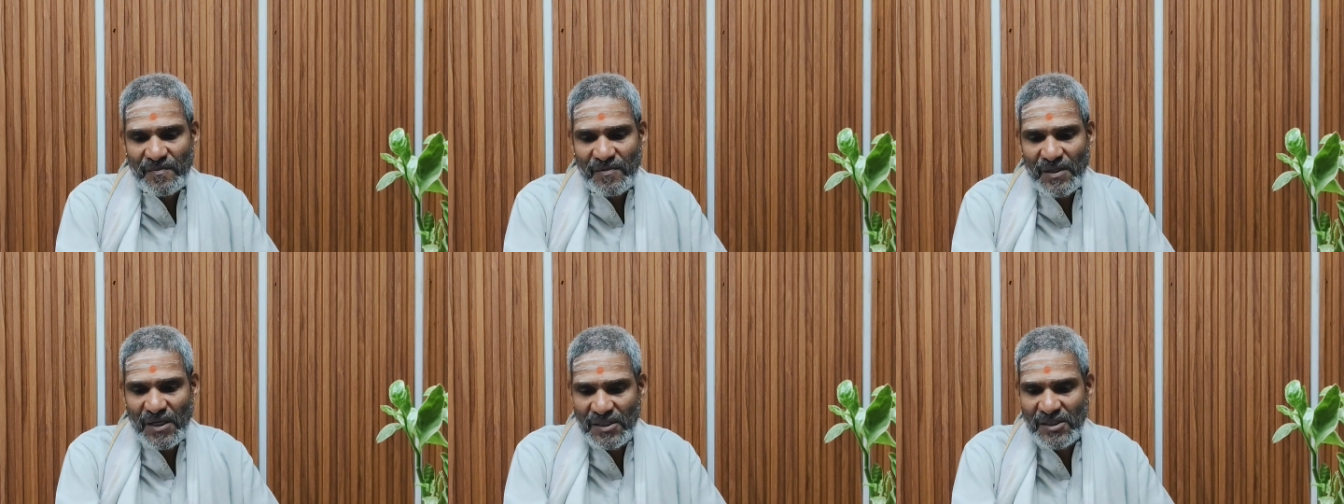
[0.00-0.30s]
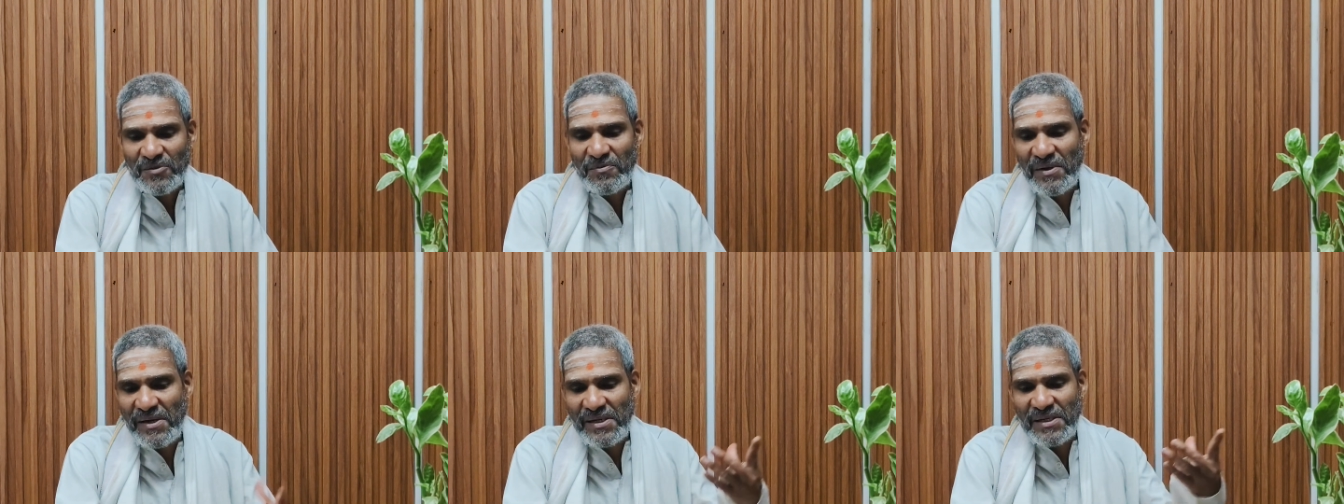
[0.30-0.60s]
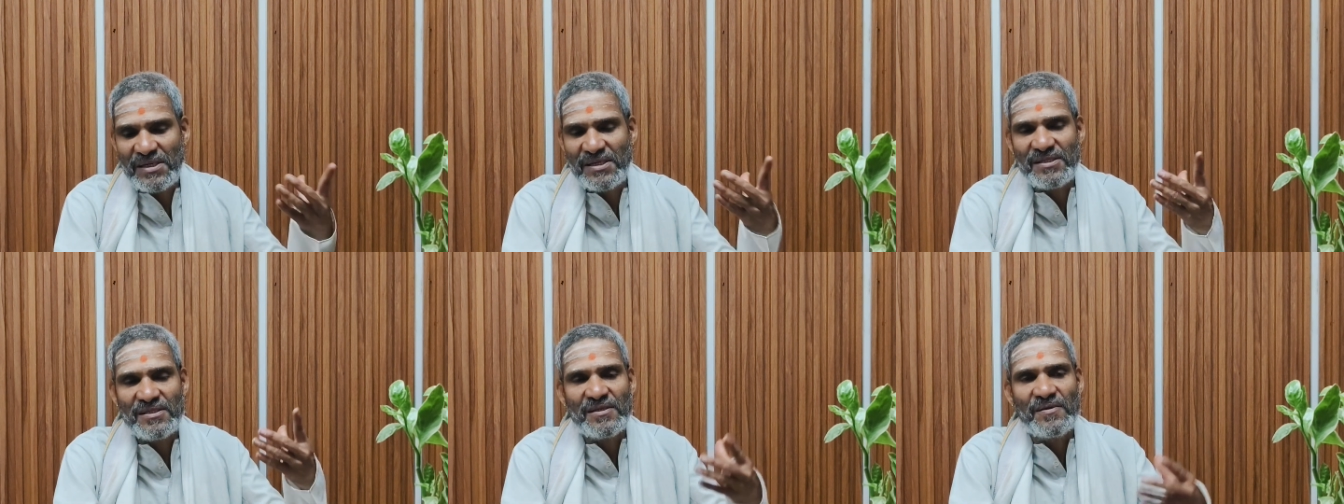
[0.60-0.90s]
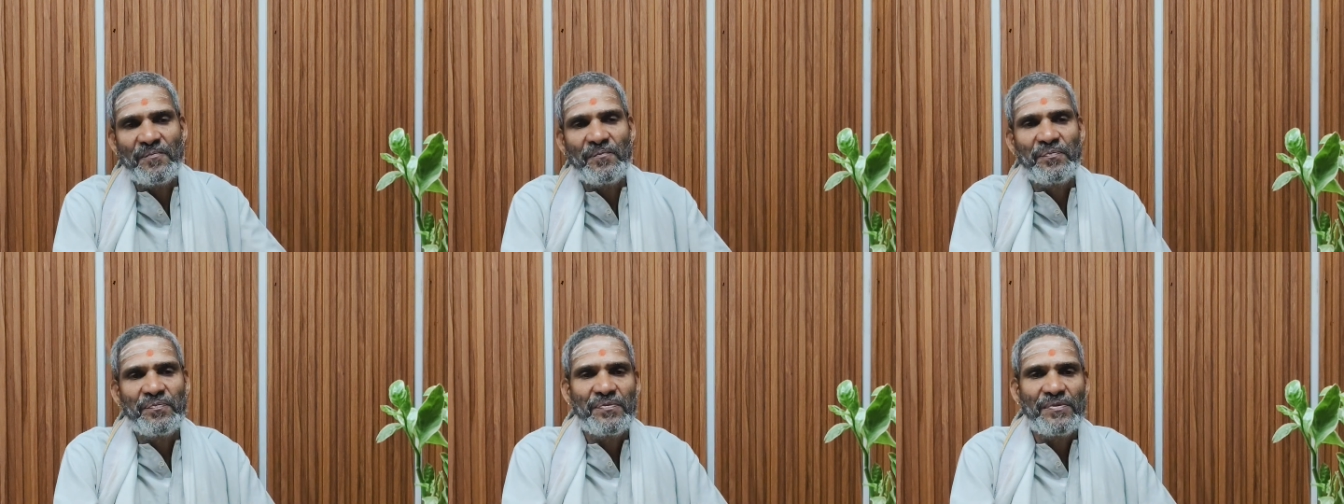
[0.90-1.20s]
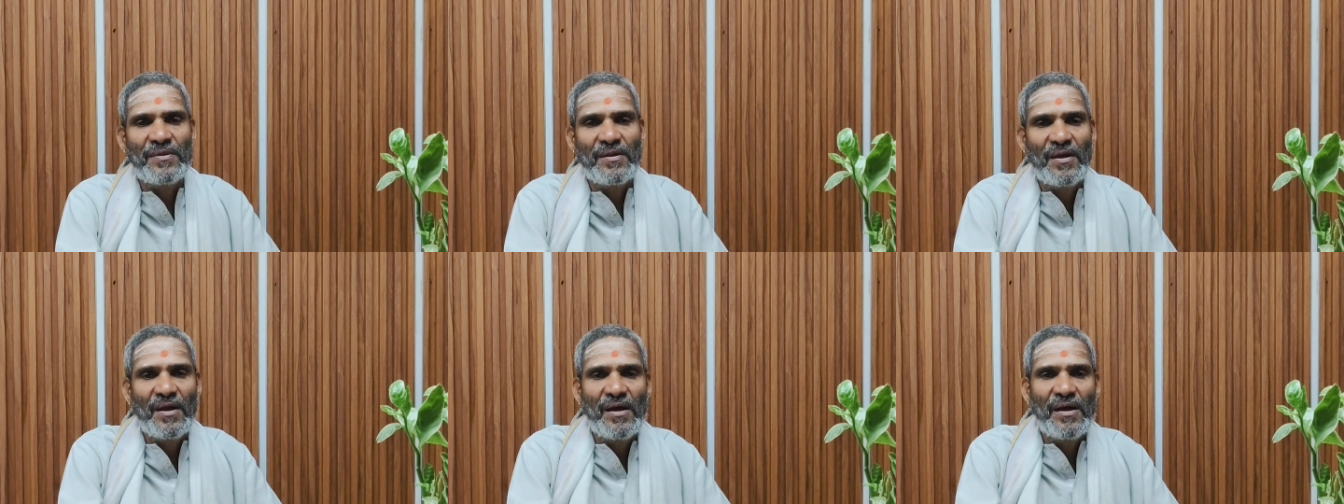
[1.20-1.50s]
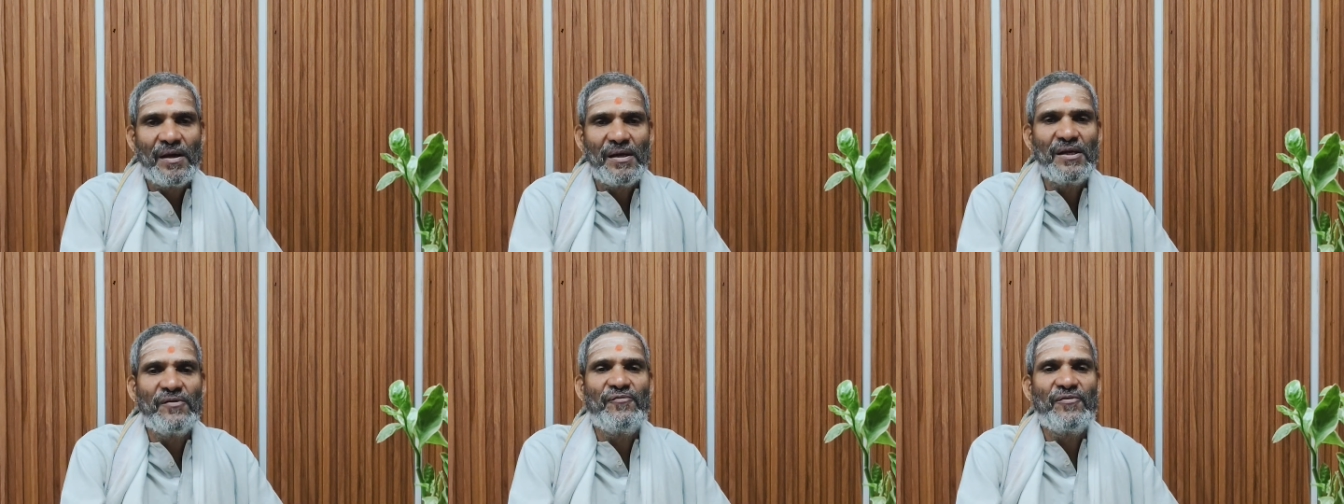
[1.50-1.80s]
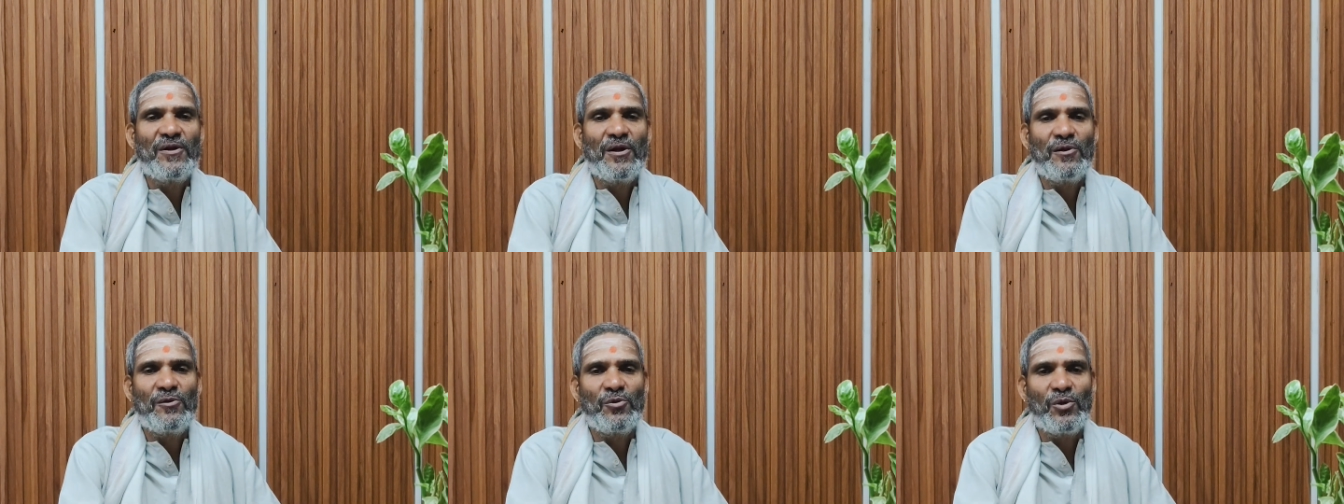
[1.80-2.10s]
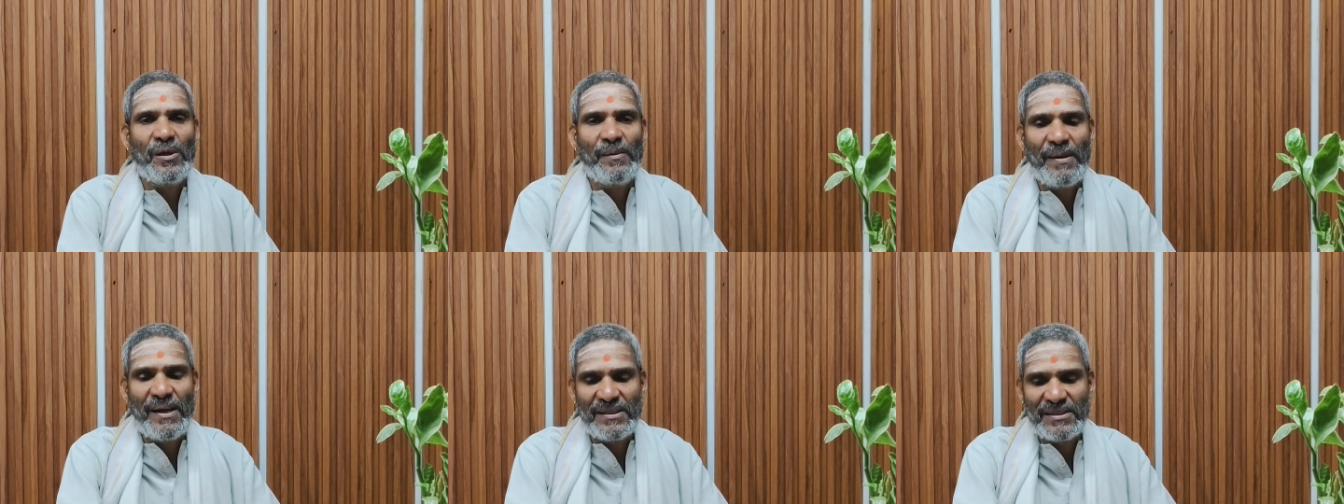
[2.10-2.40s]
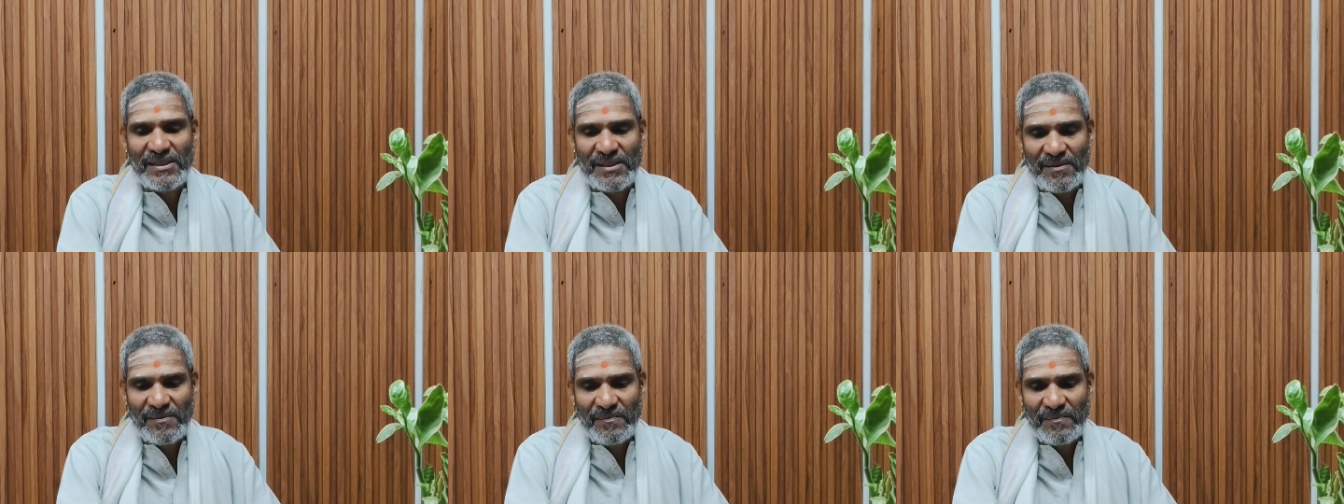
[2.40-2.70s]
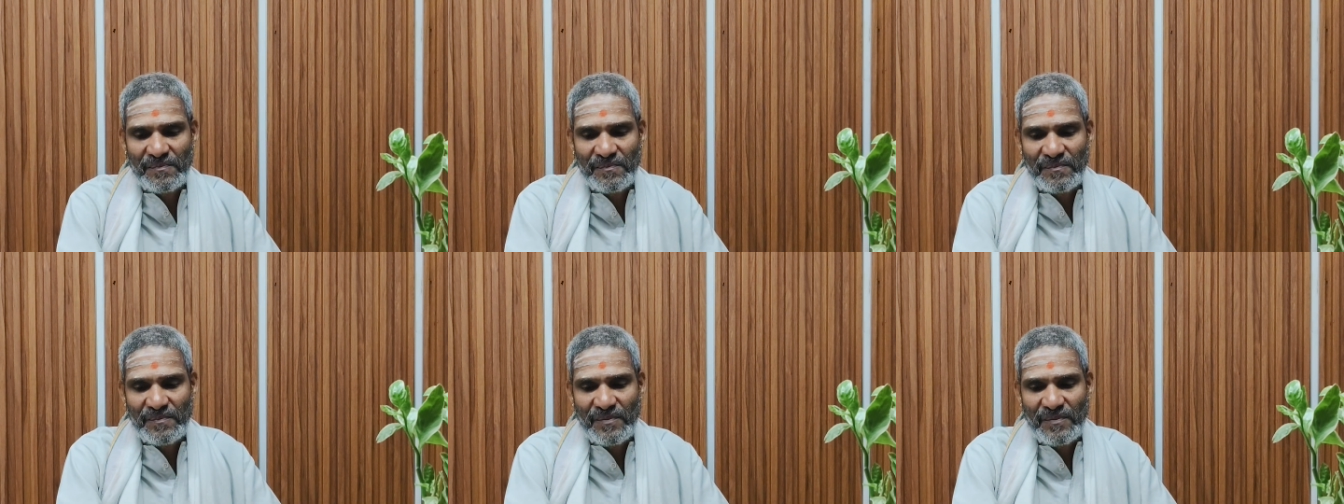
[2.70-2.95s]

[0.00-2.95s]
That is why it is difficult to imagine